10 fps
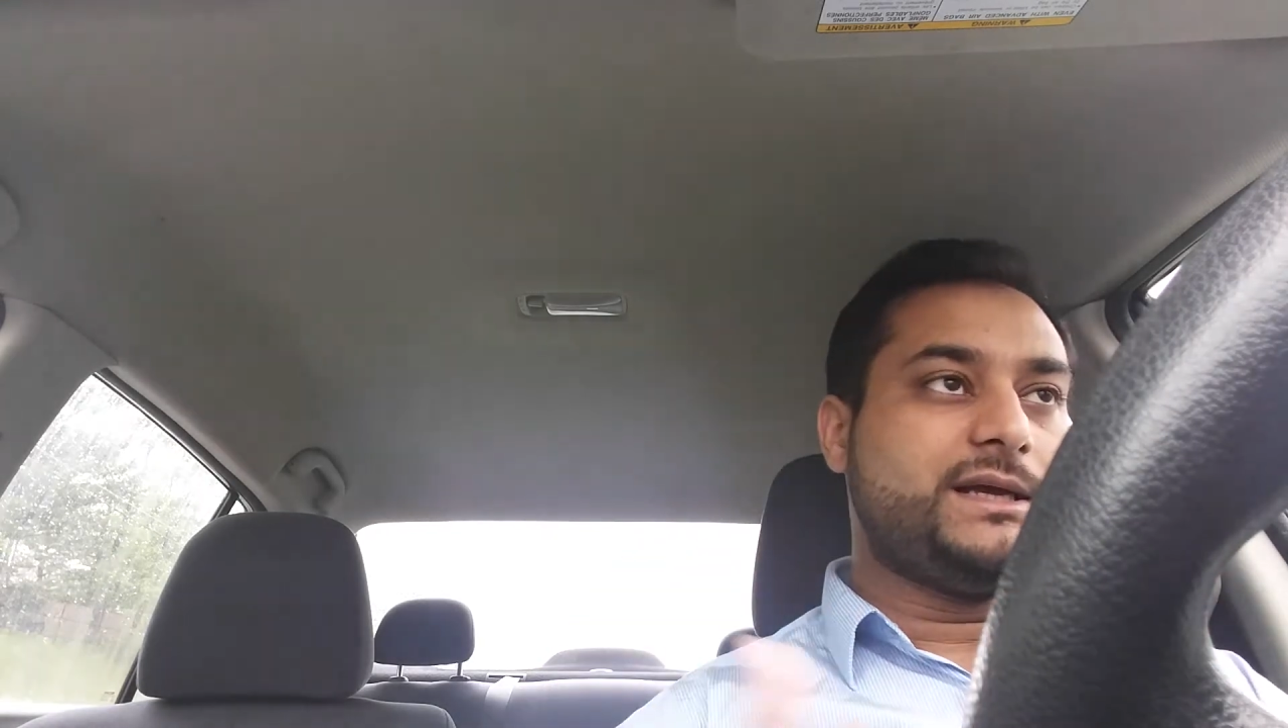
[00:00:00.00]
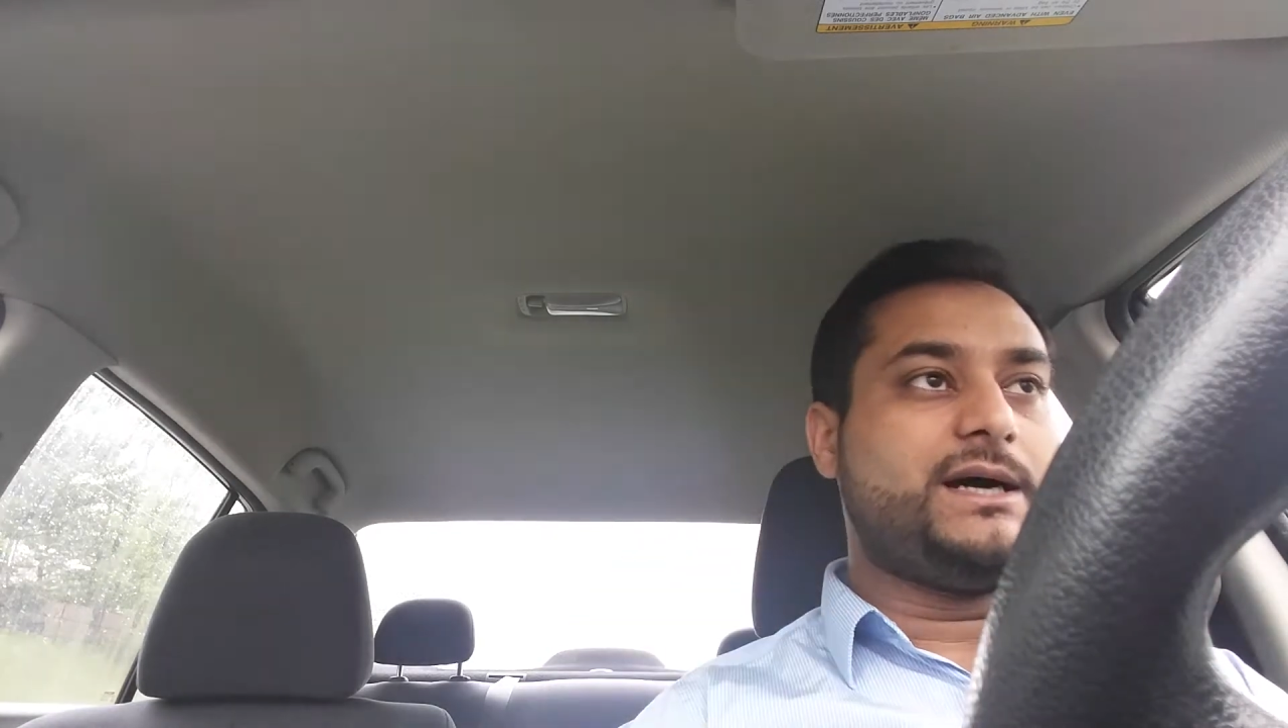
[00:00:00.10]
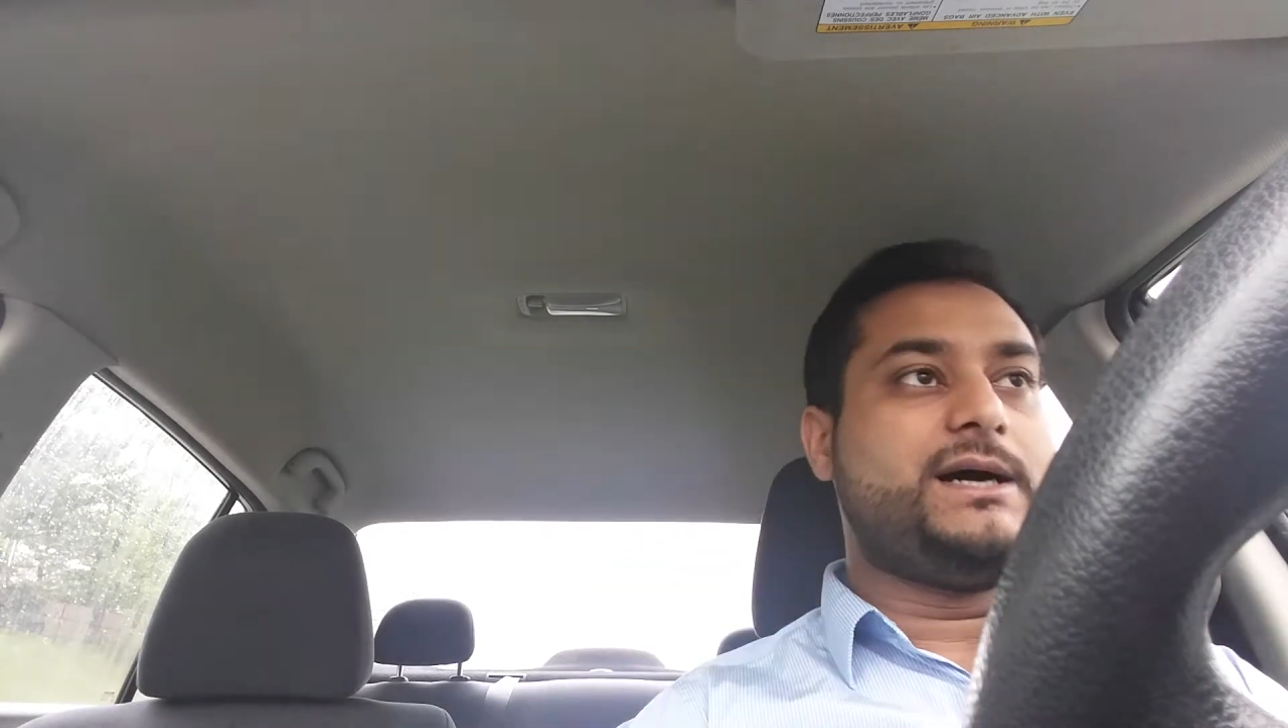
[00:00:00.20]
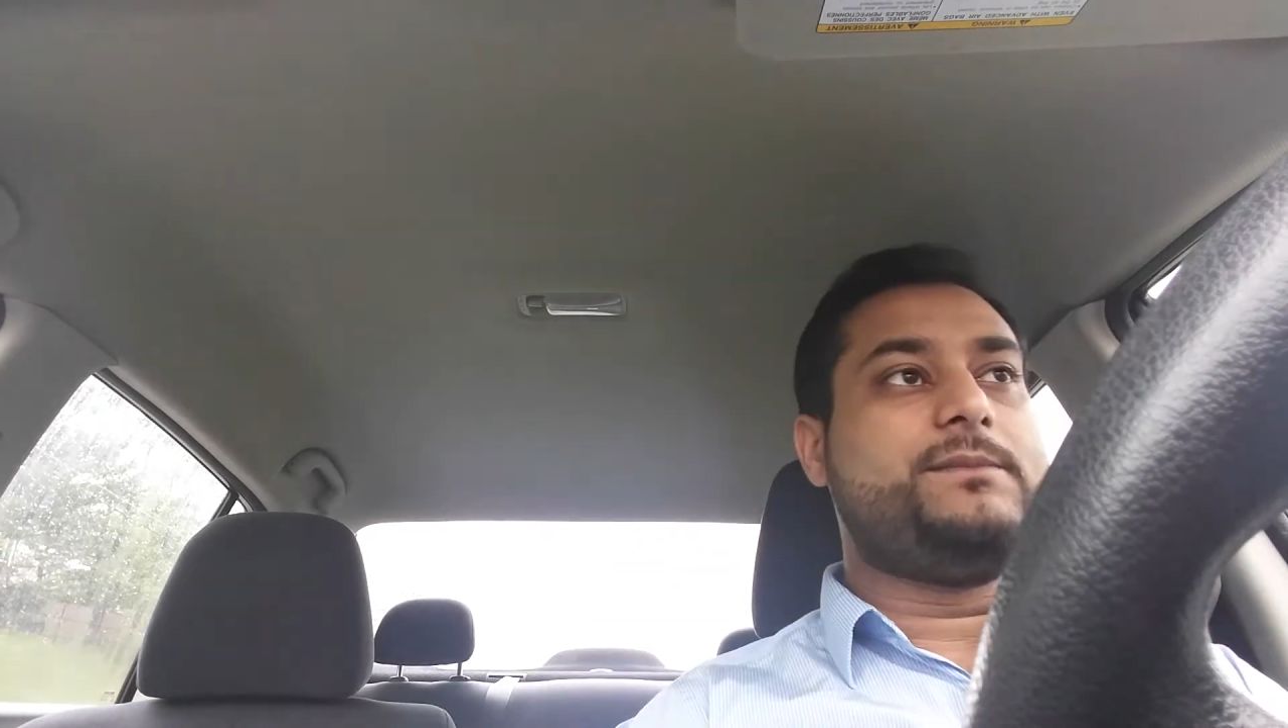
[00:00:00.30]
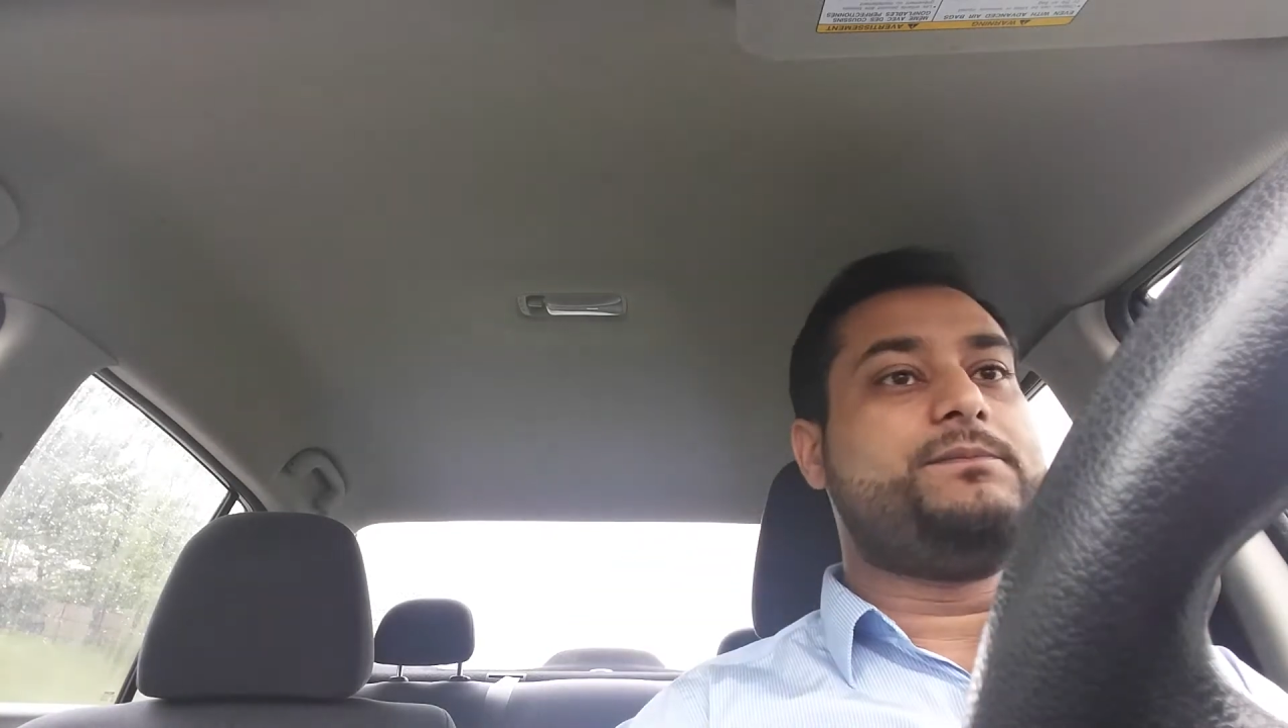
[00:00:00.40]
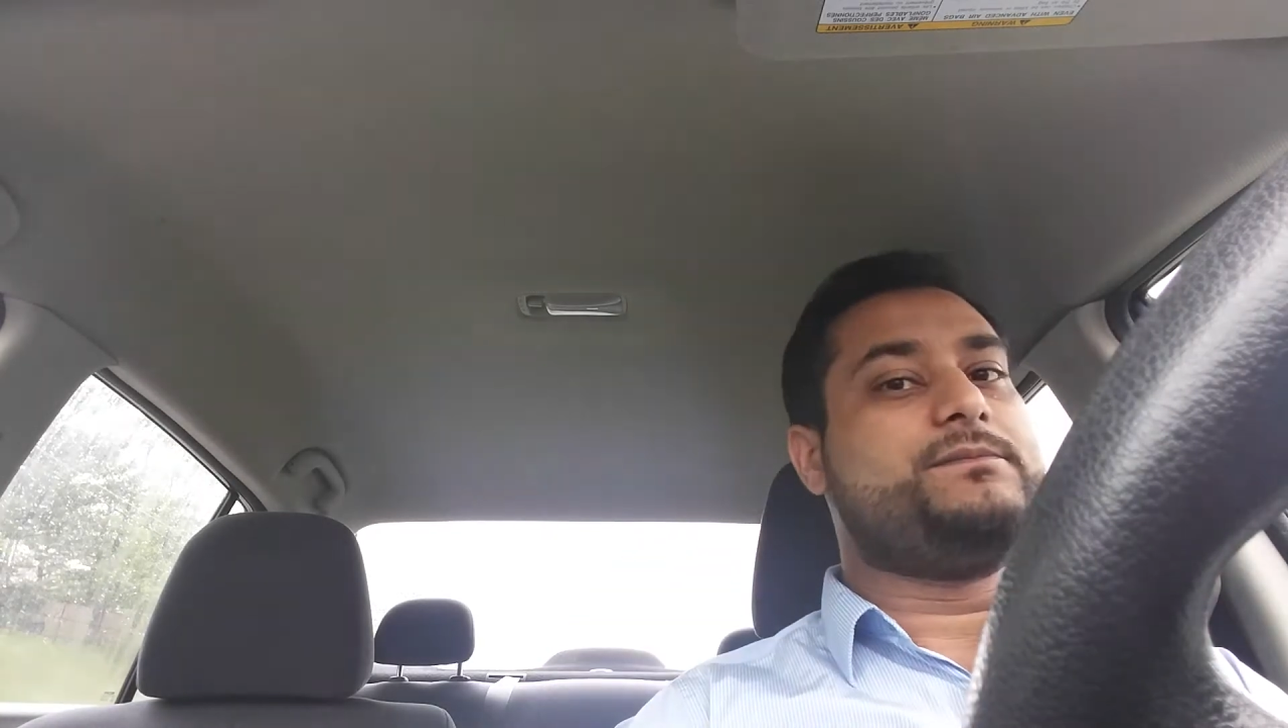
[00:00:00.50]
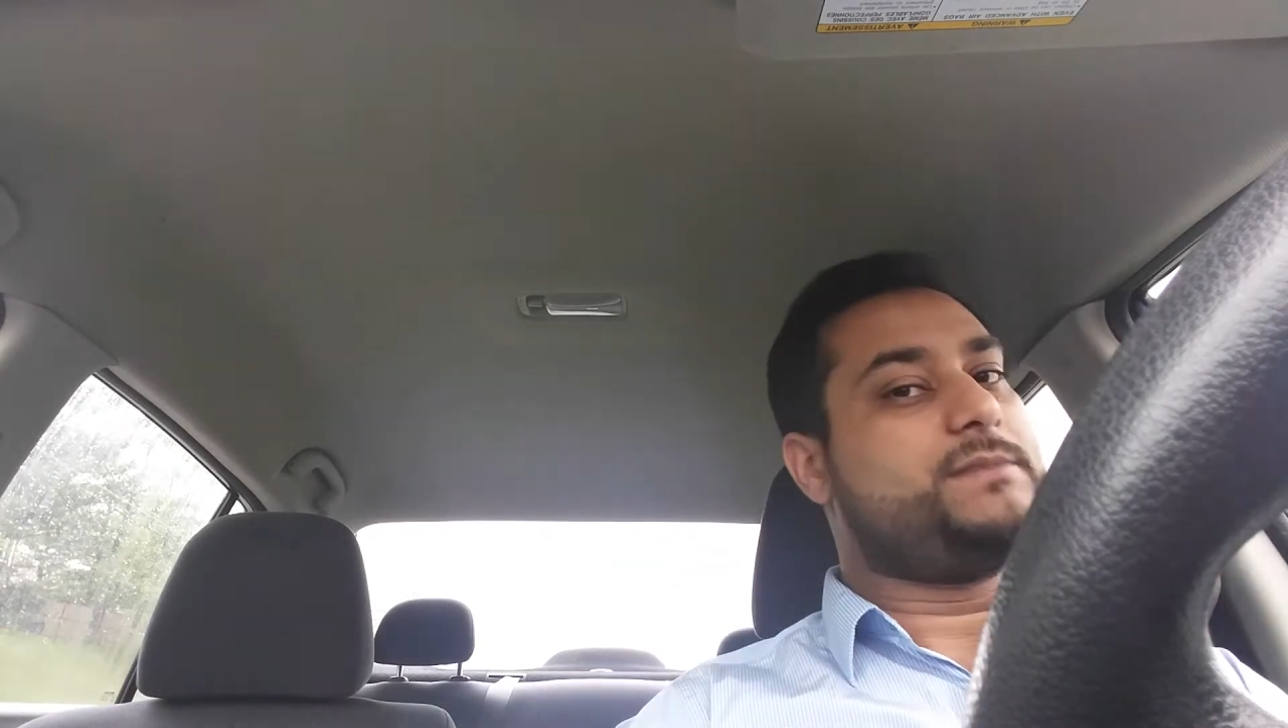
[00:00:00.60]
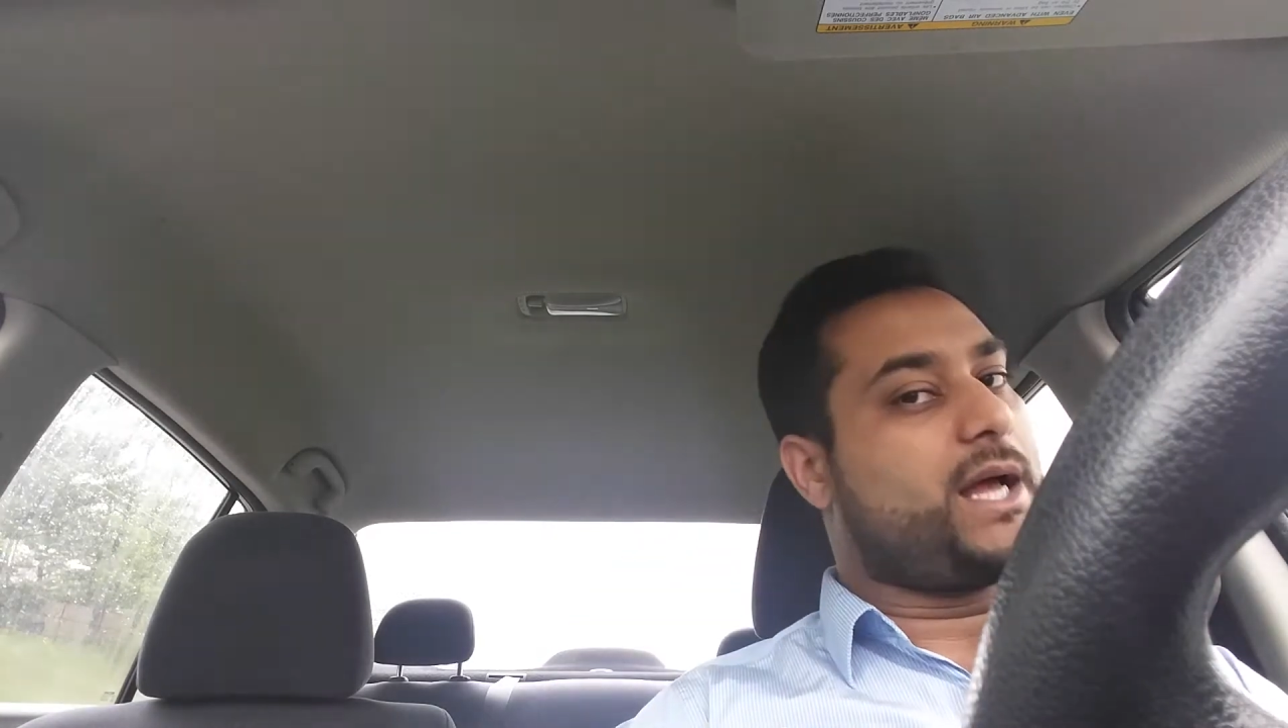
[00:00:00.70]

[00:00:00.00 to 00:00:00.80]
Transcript: um,